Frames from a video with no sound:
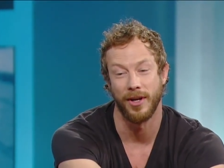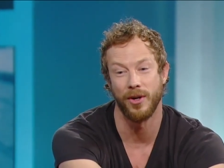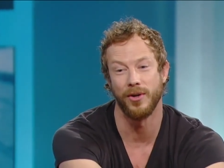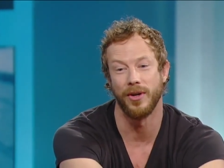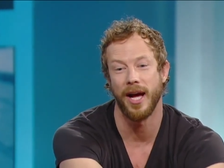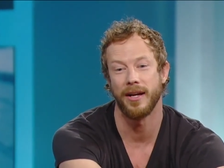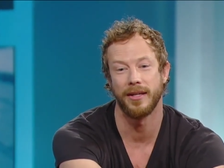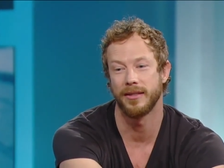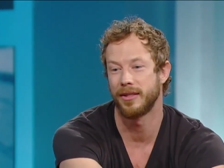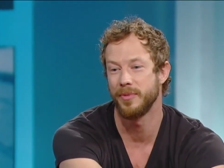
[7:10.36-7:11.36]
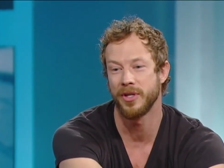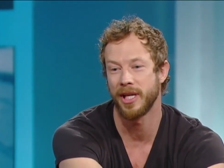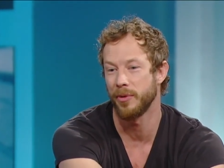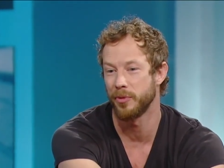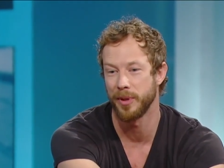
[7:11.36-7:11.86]
Oh, how to
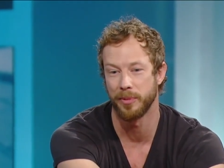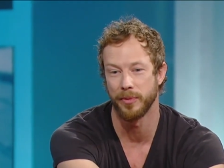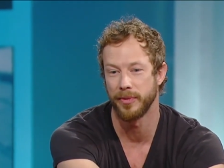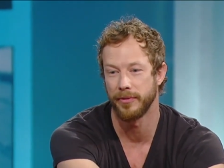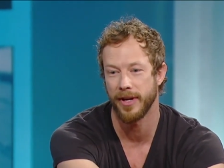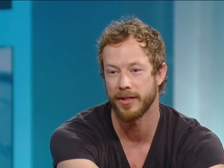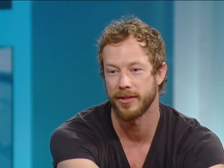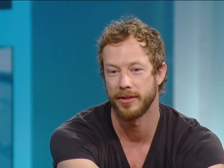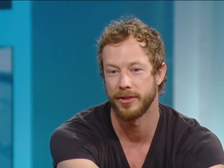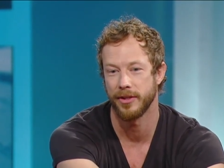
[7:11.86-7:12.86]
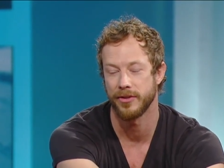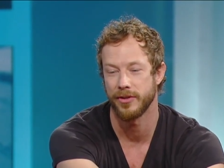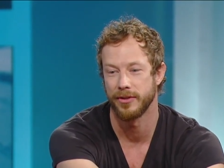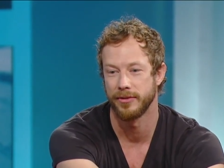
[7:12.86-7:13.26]
communicate with people and be fast on your toes.